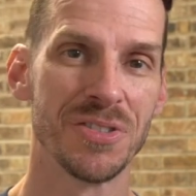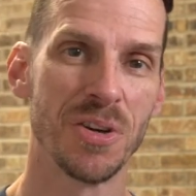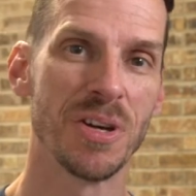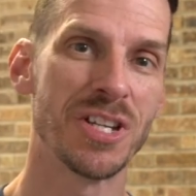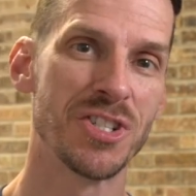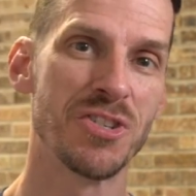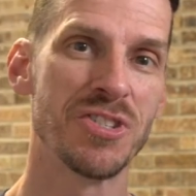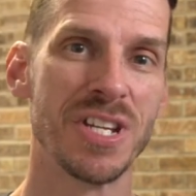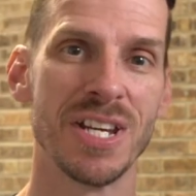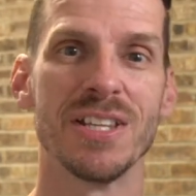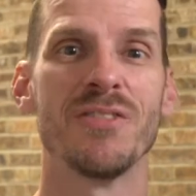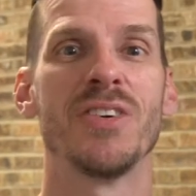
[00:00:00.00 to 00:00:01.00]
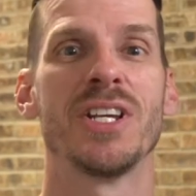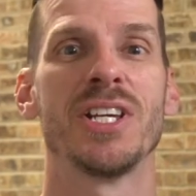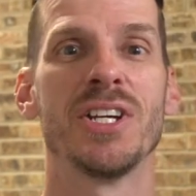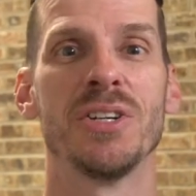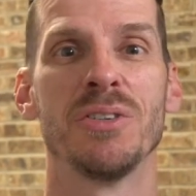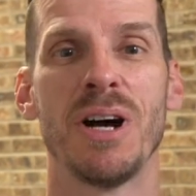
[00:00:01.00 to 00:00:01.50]
So as you see in the
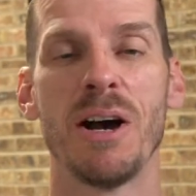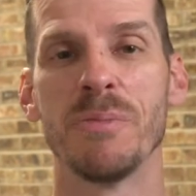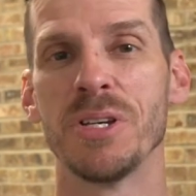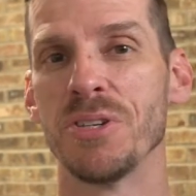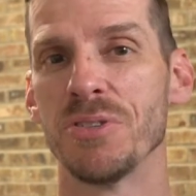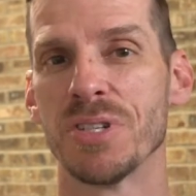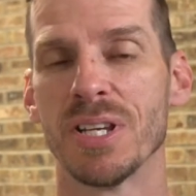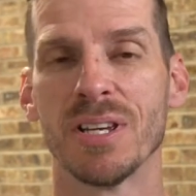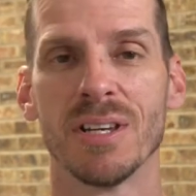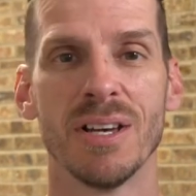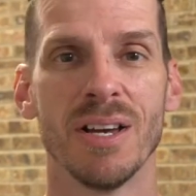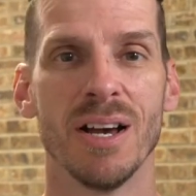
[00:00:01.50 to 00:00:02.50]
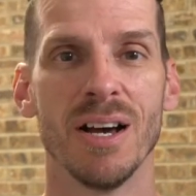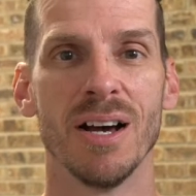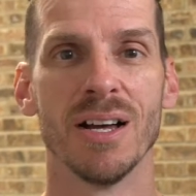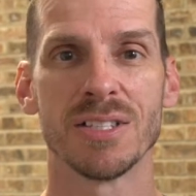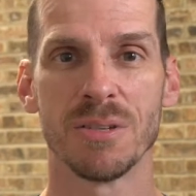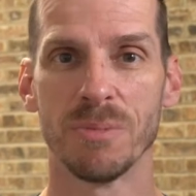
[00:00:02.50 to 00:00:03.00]
video, I'll be using
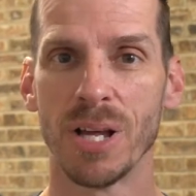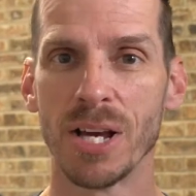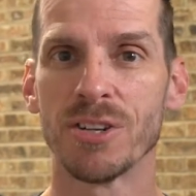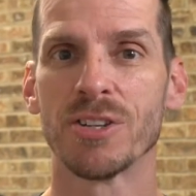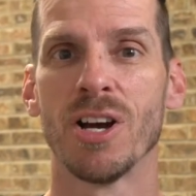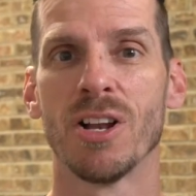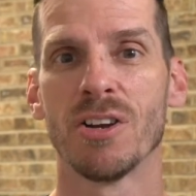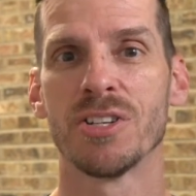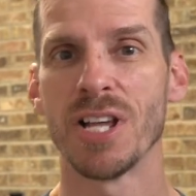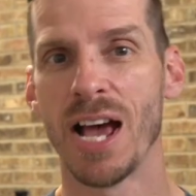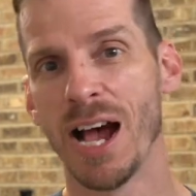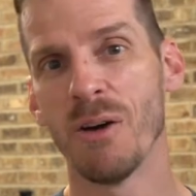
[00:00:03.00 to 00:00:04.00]
uh, some lighter colors.